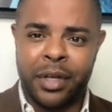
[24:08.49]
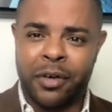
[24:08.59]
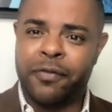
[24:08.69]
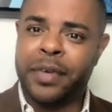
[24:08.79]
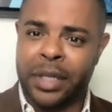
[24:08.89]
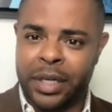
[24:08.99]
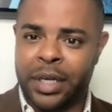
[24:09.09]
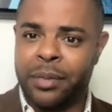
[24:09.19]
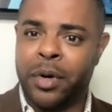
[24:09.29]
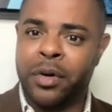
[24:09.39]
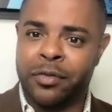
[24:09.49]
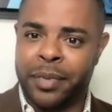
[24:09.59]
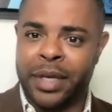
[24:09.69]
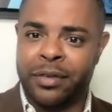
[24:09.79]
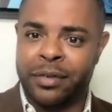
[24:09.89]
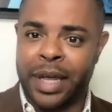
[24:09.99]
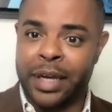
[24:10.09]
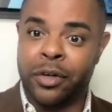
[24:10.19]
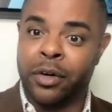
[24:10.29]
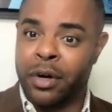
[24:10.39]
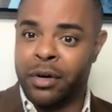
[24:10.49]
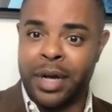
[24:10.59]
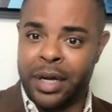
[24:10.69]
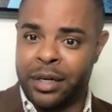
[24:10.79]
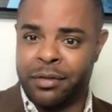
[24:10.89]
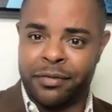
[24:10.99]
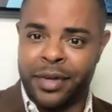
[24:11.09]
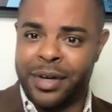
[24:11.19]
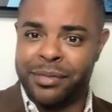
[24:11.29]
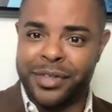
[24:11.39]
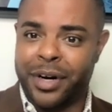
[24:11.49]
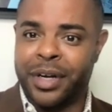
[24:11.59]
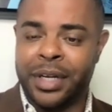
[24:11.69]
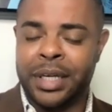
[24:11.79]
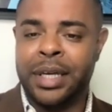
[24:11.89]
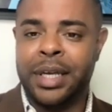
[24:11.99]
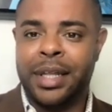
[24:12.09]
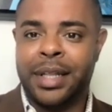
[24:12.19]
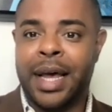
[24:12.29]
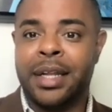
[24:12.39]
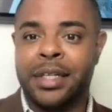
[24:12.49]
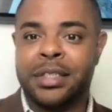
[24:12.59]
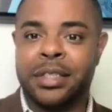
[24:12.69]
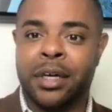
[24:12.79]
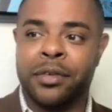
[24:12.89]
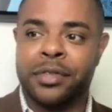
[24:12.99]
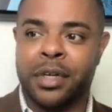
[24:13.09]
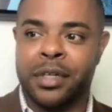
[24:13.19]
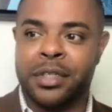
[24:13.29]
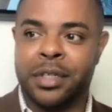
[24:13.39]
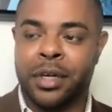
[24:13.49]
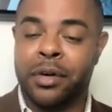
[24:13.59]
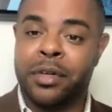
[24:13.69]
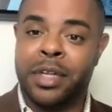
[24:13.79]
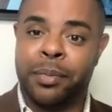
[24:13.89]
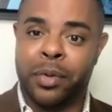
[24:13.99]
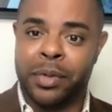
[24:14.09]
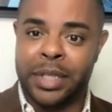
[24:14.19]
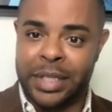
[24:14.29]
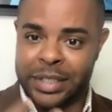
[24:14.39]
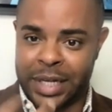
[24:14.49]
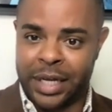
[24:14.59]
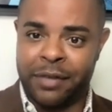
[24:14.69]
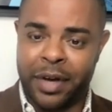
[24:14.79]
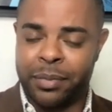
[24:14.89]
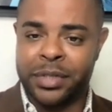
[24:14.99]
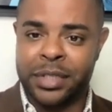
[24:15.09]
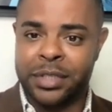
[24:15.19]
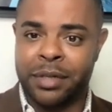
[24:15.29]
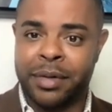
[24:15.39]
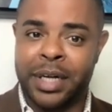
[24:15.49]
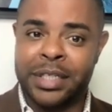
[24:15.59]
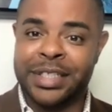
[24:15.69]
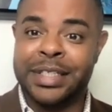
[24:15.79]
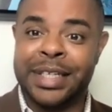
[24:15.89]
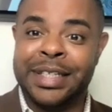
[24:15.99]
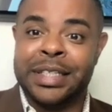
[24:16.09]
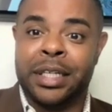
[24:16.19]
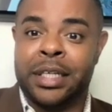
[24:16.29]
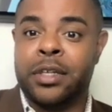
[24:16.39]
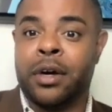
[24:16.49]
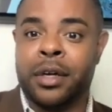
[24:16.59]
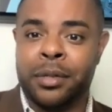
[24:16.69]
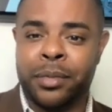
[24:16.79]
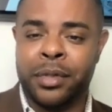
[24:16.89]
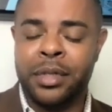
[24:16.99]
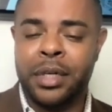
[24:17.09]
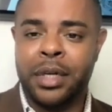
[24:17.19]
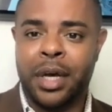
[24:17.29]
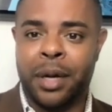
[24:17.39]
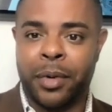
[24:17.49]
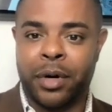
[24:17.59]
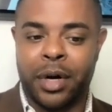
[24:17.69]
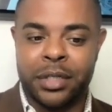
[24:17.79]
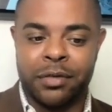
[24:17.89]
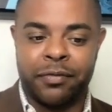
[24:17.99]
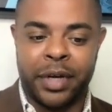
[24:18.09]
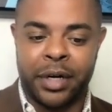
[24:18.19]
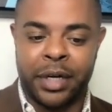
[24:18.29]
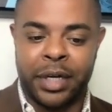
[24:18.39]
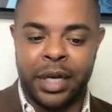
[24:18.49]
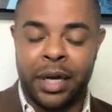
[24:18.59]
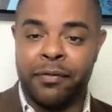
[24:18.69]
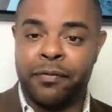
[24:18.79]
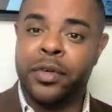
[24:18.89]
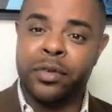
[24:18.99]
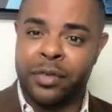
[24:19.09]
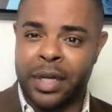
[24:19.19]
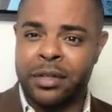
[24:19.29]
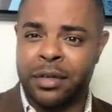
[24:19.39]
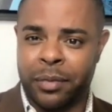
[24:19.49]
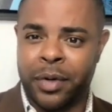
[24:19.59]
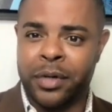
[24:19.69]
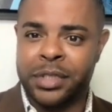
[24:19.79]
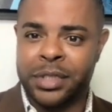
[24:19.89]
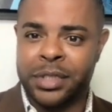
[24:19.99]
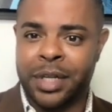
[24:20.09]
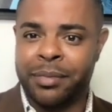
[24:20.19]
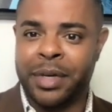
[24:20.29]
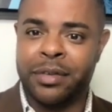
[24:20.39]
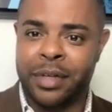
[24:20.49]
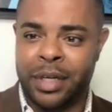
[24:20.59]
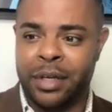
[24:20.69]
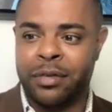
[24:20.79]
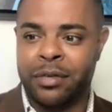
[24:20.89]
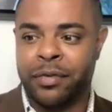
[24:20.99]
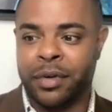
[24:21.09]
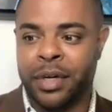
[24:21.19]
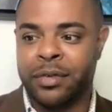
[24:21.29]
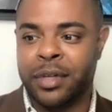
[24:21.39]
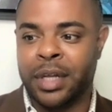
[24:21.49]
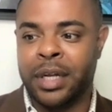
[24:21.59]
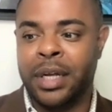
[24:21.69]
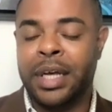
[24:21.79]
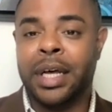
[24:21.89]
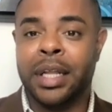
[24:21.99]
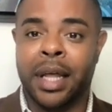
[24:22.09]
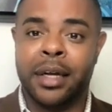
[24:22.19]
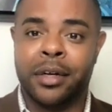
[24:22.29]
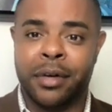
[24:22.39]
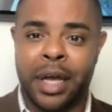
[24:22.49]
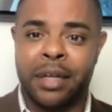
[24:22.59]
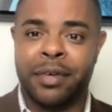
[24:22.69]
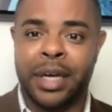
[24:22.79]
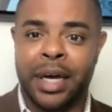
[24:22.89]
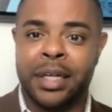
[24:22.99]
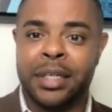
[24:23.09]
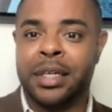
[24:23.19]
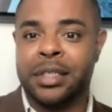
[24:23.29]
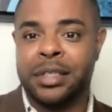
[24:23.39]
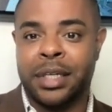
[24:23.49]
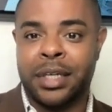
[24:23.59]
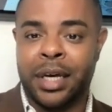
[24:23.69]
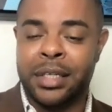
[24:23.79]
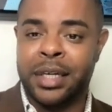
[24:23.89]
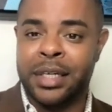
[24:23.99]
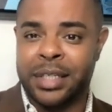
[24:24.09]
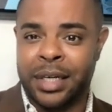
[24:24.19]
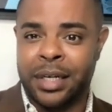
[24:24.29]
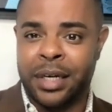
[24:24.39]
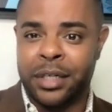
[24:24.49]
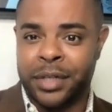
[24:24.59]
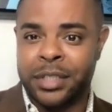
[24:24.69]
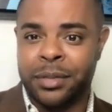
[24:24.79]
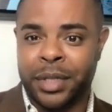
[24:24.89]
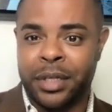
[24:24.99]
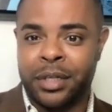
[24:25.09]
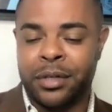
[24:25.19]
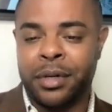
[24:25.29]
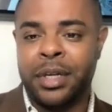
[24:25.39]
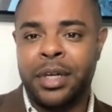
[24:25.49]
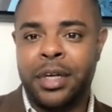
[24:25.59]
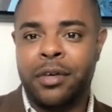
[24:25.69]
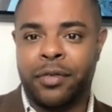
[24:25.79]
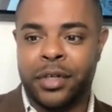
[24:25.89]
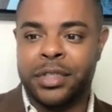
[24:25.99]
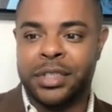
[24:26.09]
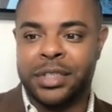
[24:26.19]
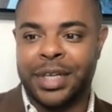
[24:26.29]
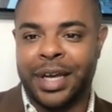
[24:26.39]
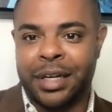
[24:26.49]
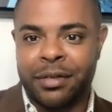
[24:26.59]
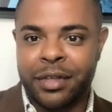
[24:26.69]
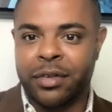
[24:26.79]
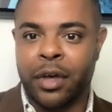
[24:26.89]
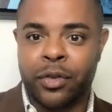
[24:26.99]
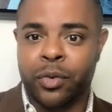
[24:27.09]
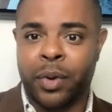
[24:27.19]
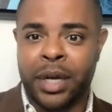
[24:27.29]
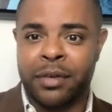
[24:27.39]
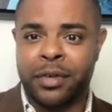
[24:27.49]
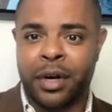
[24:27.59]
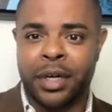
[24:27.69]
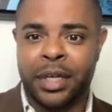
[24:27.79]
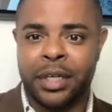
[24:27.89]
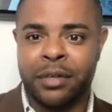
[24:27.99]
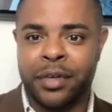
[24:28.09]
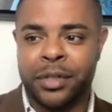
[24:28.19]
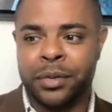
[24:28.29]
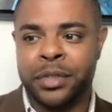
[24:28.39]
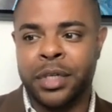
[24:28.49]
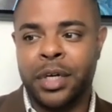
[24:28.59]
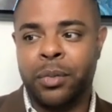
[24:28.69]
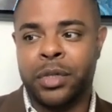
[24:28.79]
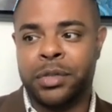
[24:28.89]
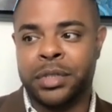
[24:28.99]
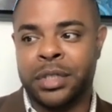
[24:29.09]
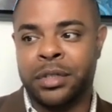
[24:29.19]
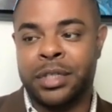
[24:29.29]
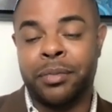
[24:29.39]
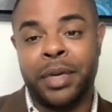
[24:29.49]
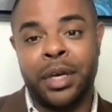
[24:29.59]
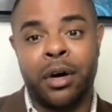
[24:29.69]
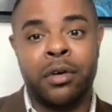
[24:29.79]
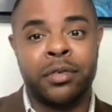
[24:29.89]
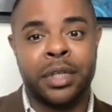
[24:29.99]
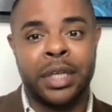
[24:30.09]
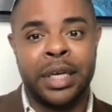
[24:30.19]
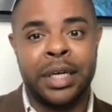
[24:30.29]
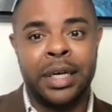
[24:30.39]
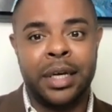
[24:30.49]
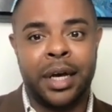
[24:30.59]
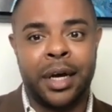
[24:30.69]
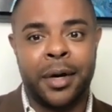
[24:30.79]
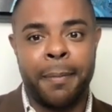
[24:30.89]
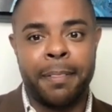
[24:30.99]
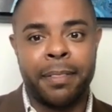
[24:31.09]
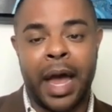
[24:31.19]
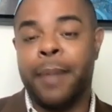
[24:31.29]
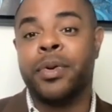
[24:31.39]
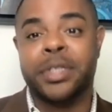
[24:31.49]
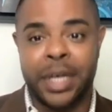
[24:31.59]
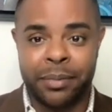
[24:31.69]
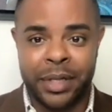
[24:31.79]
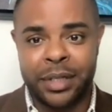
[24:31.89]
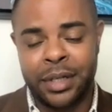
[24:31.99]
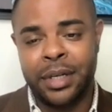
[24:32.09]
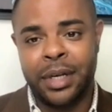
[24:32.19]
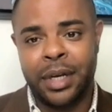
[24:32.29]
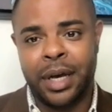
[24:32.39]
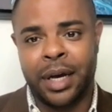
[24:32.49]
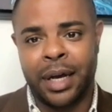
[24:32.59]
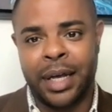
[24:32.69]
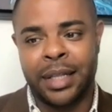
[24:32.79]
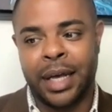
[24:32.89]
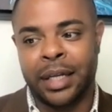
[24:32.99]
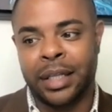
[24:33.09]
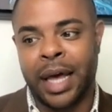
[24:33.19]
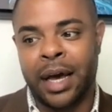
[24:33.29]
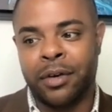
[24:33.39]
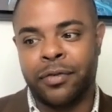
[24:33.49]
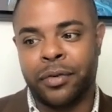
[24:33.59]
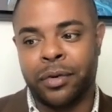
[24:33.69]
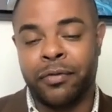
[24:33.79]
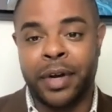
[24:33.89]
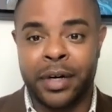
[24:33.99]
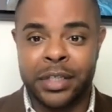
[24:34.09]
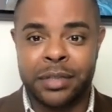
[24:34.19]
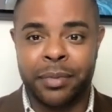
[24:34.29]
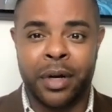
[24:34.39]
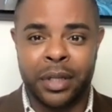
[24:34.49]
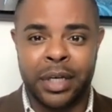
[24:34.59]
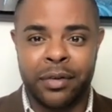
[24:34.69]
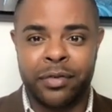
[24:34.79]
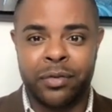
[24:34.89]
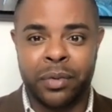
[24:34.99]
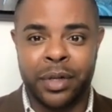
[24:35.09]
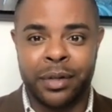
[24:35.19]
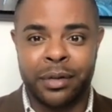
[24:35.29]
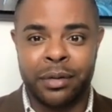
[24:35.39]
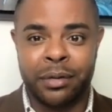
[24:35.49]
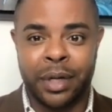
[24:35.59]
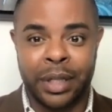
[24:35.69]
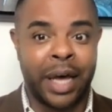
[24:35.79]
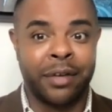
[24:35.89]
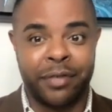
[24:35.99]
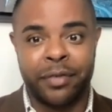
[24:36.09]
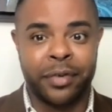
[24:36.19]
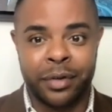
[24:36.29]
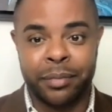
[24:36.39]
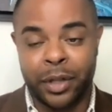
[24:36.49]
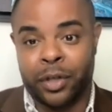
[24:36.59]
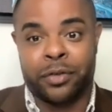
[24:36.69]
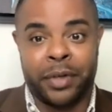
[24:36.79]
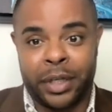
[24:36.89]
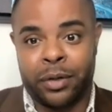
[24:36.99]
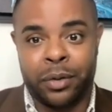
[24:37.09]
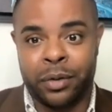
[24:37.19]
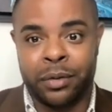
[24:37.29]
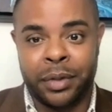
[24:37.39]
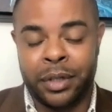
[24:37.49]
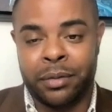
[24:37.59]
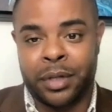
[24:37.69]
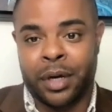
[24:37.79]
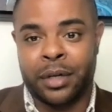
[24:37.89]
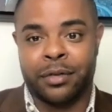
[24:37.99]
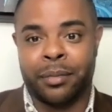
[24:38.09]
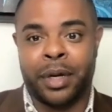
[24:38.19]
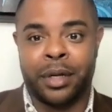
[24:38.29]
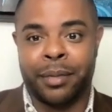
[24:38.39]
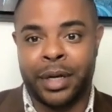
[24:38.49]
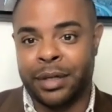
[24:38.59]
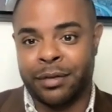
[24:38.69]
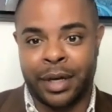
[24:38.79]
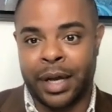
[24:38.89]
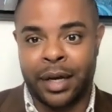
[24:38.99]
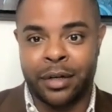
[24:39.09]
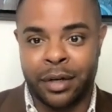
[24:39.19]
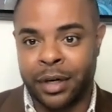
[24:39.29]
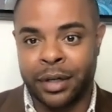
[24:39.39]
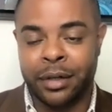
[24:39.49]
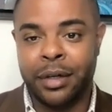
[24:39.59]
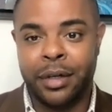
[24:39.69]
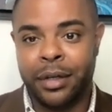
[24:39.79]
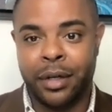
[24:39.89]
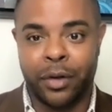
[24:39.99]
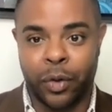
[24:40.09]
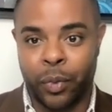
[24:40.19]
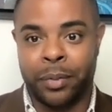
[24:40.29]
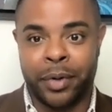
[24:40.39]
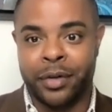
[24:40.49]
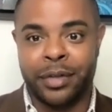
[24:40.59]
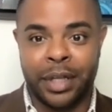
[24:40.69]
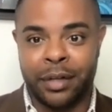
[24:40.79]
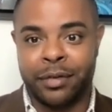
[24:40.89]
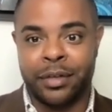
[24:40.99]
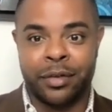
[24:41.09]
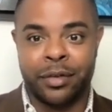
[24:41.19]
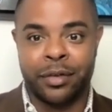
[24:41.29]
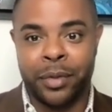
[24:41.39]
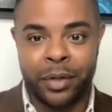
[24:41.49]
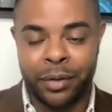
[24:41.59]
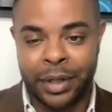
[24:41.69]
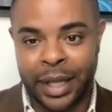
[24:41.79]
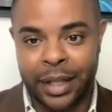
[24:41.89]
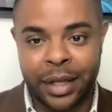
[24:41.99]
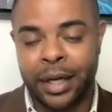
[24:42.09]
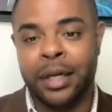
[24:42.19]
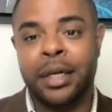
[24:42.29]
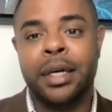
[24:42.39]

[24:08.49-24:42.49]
feeling and emotive-based, like neuro kind of targeting. That in itself starts to go deeper within this 95% subconscious that's easily targetable across a very few sets of emotions, that makes it easy for us to then align creative and context and addressability to it, versus kind of this other way of targeting individuals, which was to me overly hyper segmented, and that allowed for very small lifts with a lot of effort, but looked really cool when you would talk to somebody about it. It's like, I could target, the one person that lives in this apartment doing that thing.